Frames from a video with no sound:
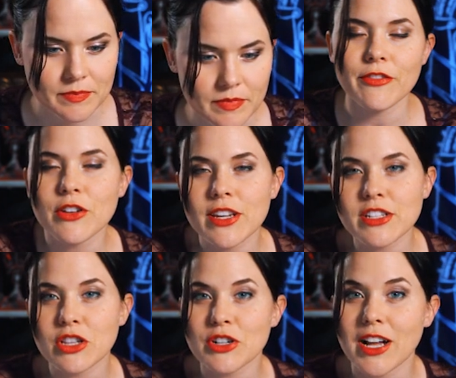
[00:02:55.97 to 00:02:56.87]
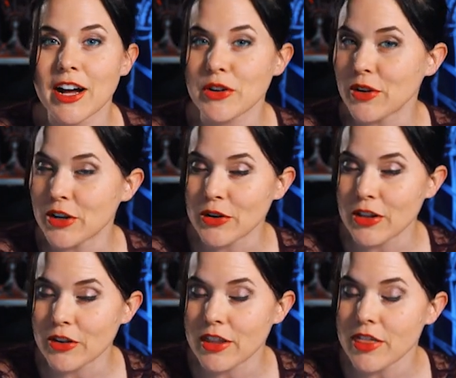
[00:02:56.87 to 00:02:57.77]
If you need to learn how to create a
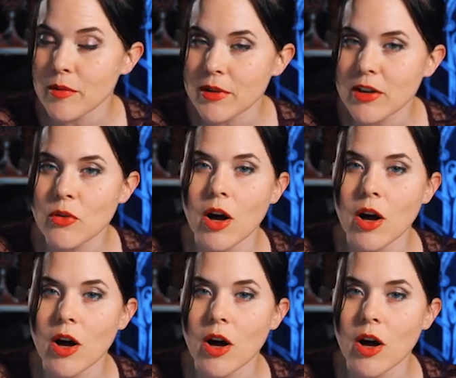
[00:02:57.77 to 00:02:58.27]
great looking thumbnail,